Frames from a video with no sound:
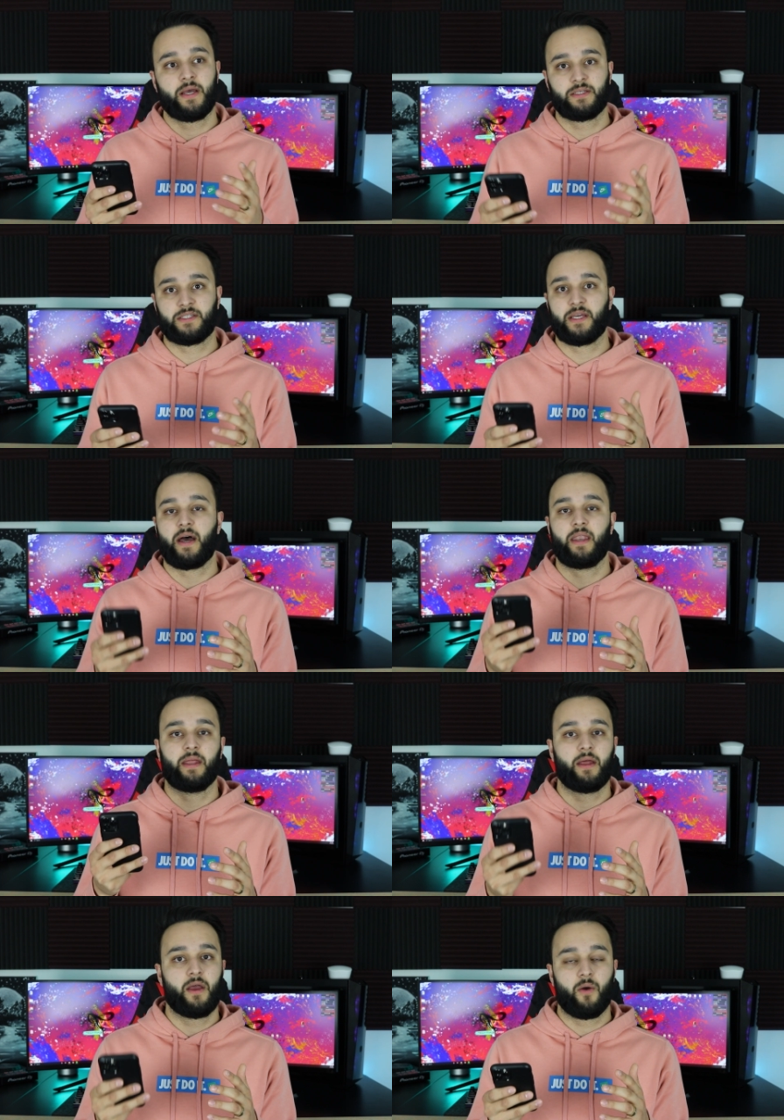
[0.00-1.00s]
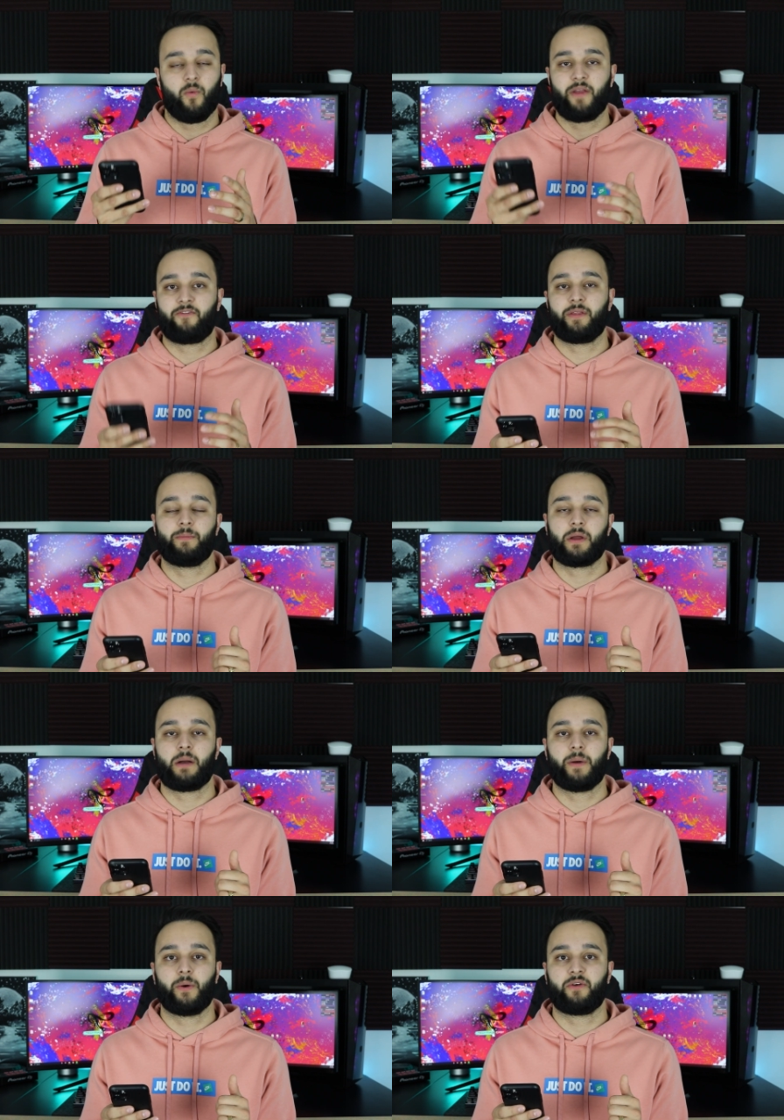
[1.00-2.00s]
sit on it, wait for them to
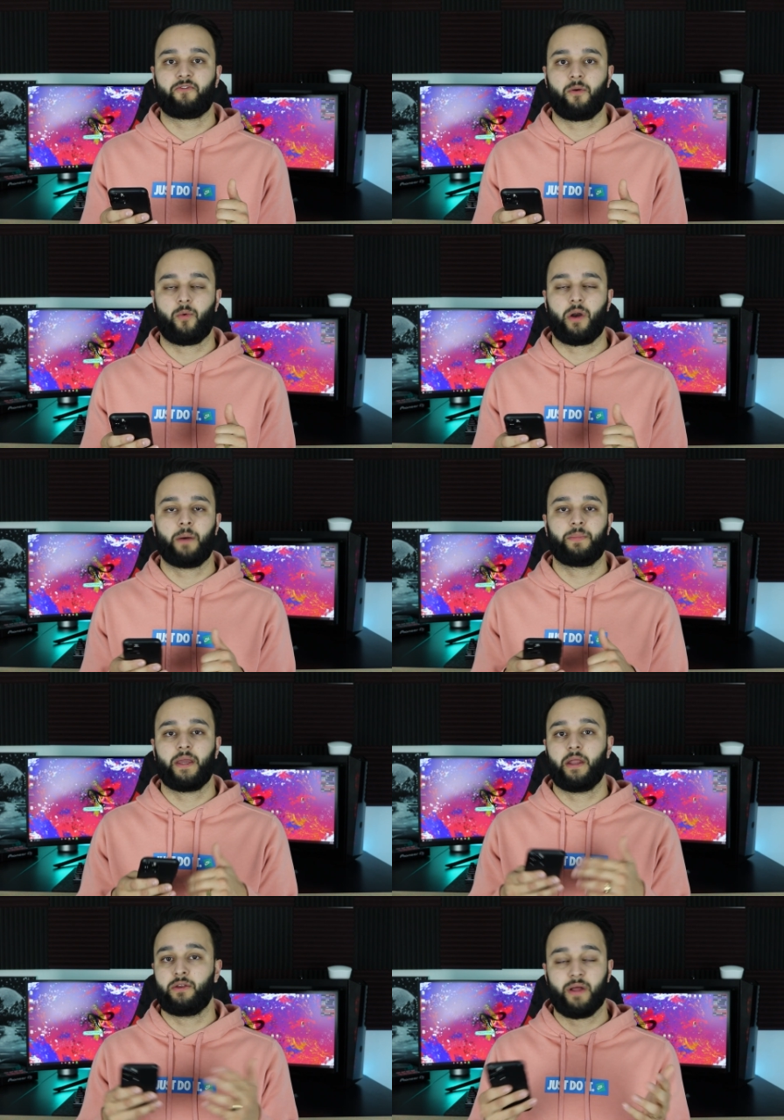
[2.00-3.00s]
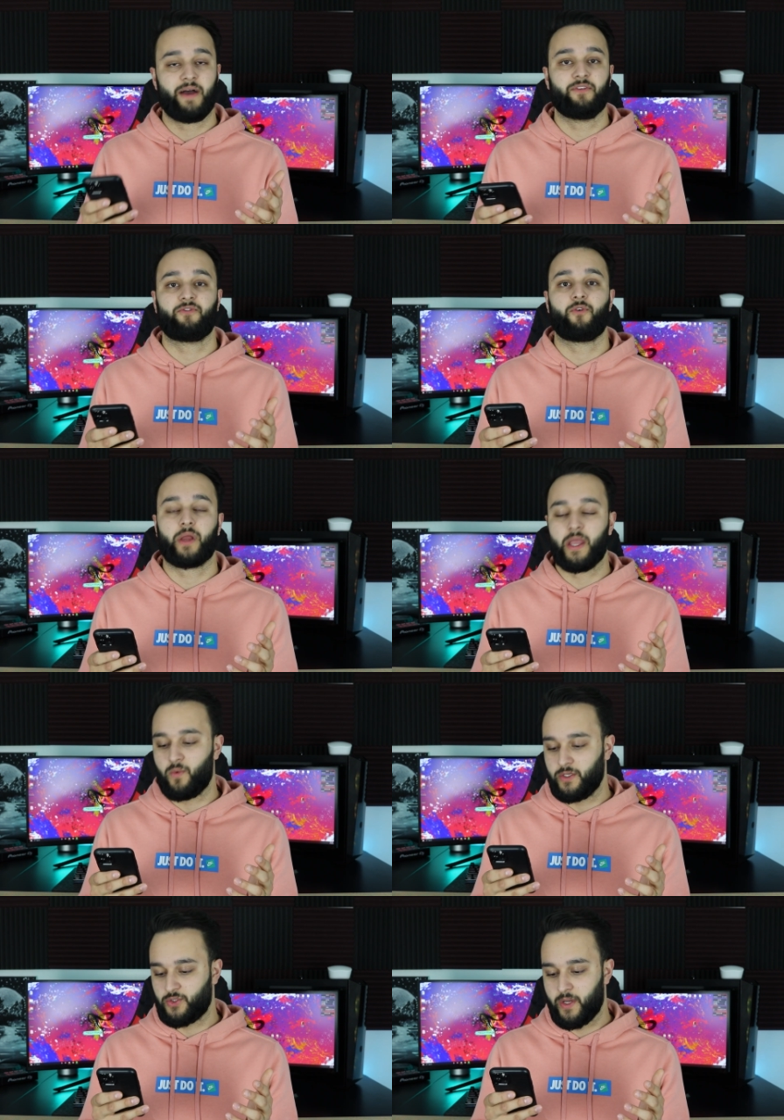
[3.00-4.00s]
come out with the firmware update, and you'll have the 4K
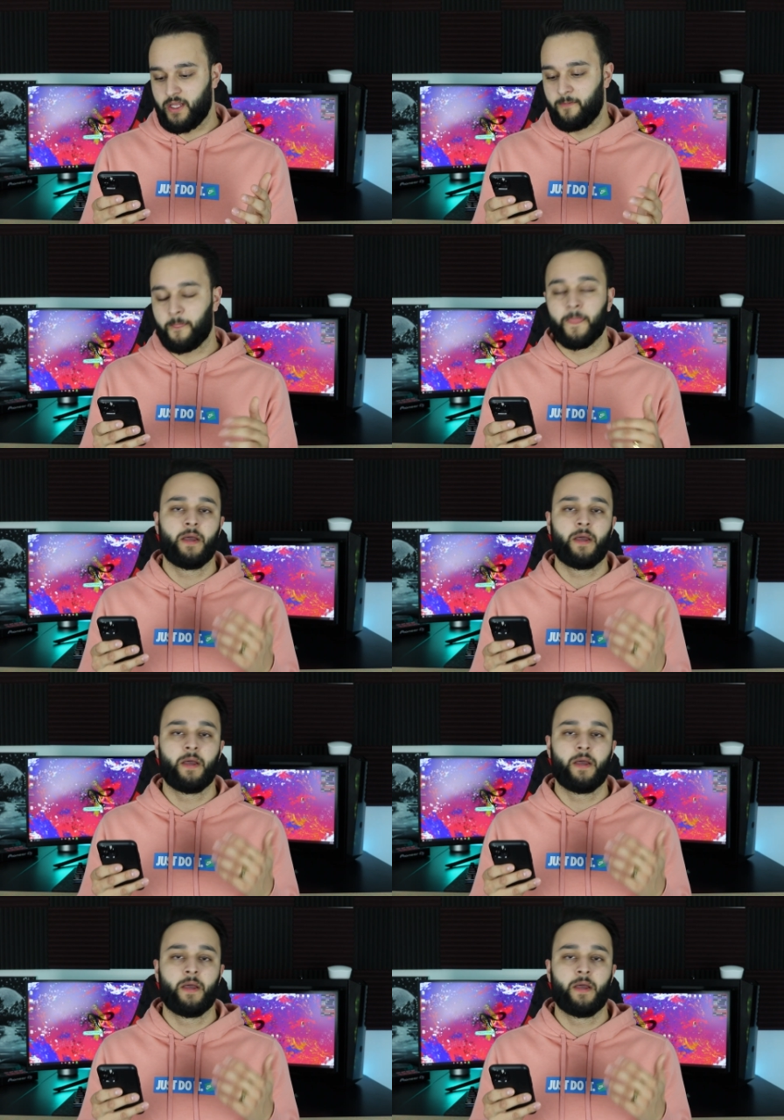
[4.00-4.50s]
120.